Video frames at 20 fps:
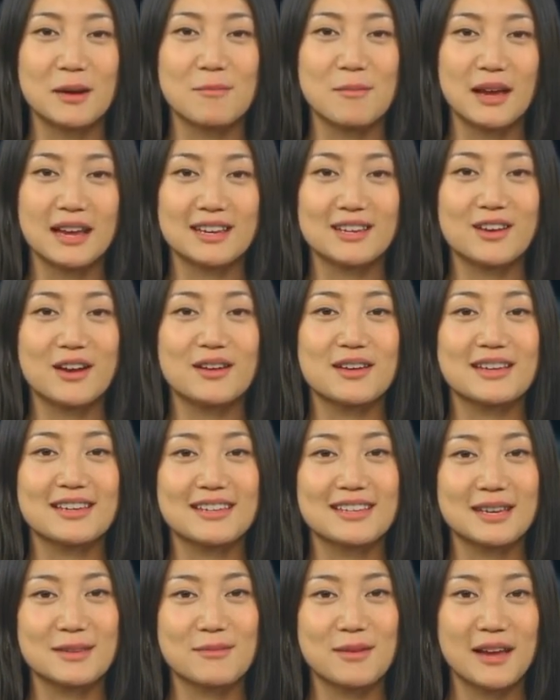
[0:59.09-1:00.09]
based on the
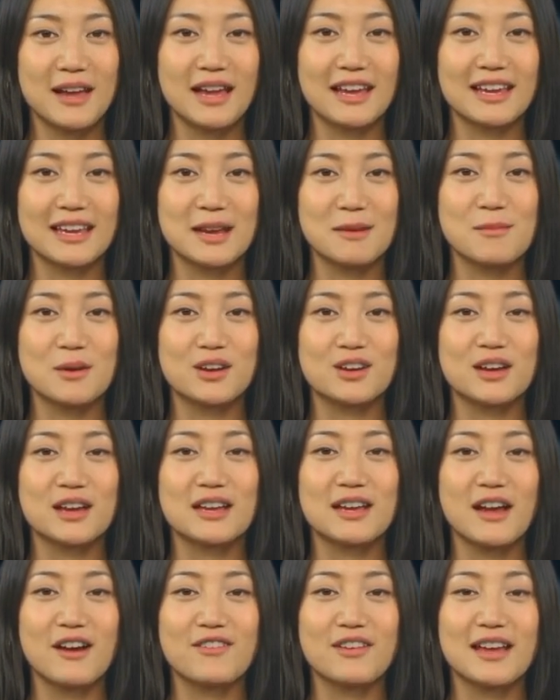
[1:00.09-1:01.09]
stimulated
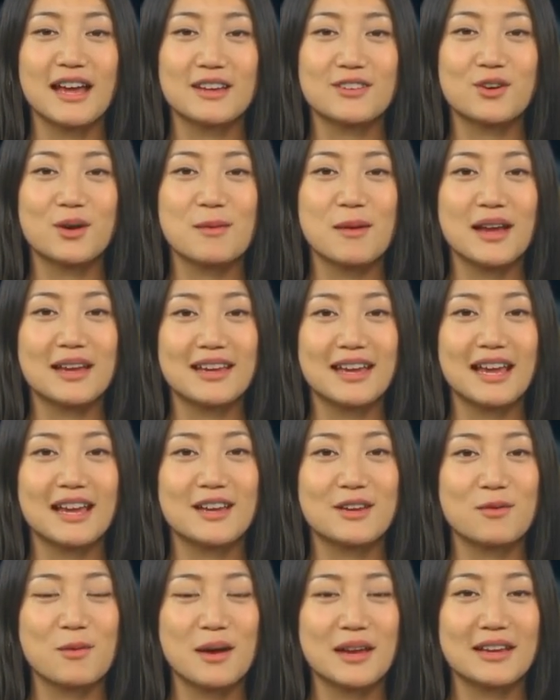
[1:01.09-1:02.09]
emission of
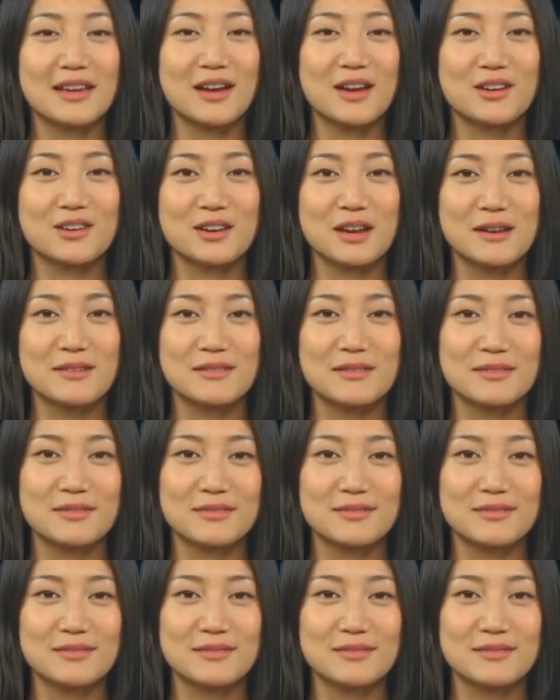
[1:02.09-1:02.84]
electromagnetic radiation.